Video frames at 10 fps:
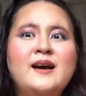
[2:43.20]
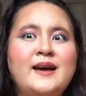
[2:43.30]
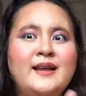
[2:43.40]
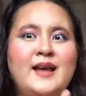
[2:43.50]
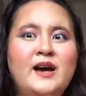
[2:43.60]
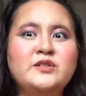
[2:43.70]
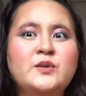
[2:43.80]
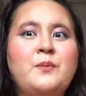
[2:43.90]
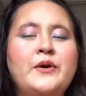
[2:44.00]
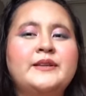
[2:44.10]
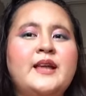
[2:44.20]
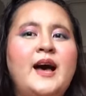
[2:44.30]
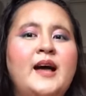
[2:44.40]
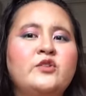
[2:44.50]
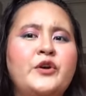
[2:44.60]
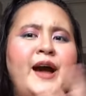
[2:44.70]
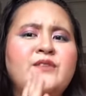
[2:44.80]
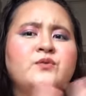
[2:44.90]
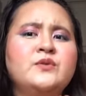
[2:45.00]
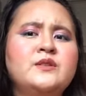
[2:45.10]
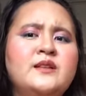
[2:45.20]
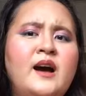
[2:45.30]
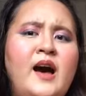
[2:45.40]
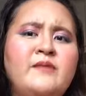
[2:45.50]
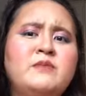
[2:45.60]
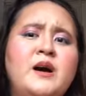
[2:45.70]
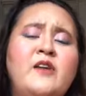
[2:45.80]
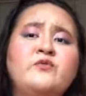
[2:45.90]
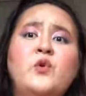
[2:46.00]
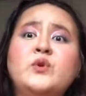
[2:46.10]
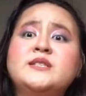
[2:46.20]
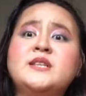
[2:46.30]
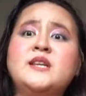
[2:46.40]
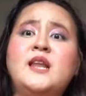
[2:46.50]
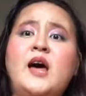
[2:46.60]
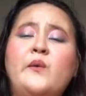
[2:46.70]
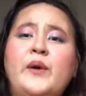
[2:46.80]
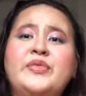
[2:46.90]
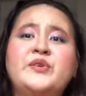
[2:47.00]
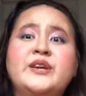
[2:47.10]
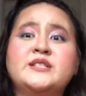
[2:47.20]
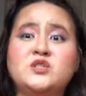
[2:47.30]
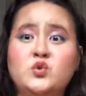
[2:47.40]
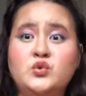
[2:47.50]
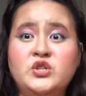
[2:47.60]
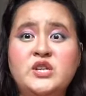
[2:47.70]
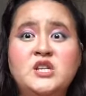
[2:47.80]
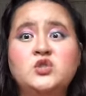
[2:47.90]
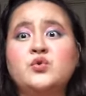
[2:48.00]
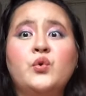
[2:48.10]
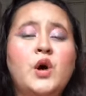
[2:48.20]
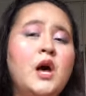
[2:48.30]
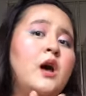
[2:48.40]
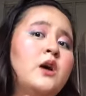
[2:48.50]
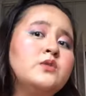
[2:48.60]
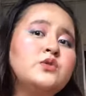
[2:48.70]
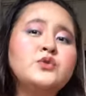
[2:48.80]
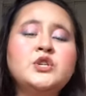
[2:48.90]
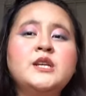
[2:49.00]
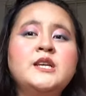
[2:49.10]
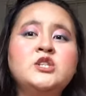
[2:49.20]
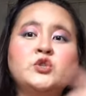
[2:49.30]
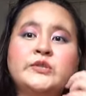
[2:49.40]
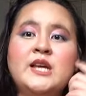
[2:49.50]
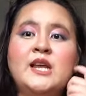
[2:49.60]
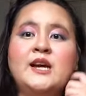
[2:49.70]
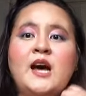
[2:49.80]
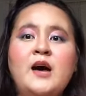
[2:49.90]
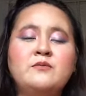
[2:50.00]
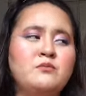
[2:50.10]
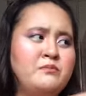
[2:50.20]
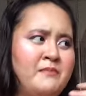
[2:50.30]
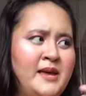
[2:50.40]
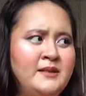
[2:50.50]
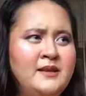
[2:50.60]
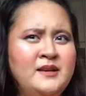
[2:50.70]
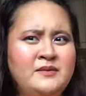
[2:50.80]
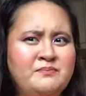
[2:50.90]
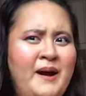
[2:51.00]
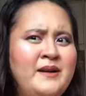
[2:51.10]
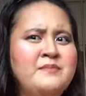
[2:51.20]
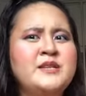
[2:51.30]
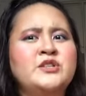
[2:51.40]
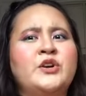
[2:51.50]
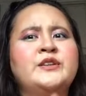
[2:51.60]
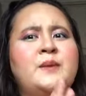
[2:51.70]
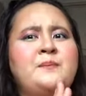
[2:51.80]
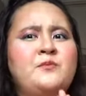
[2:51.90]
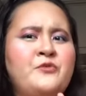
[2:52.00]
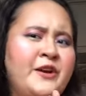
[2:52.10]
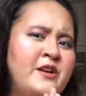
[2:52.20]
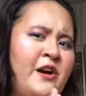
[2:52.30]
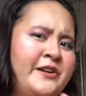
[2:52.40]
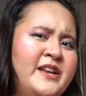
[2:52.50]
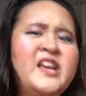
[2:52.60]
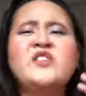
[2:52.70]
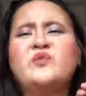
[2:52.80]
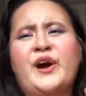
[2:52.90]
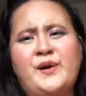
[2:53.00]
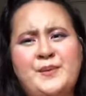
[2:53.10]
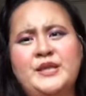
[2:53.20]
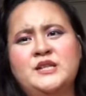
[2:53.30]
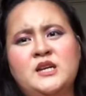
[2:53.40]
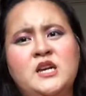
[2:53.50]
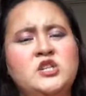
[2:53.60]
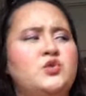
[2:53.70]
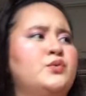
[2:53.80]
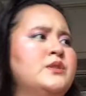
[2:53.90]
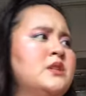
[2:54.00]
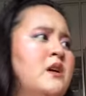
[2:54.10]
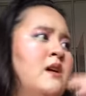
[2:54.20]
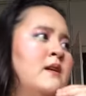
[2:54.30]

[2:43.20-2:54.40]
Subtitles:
kailangan supportahan or ng advocacy nila, whether it's a social issue. Social issues talaga, mainly parang Miss Earth regarding environmental issues.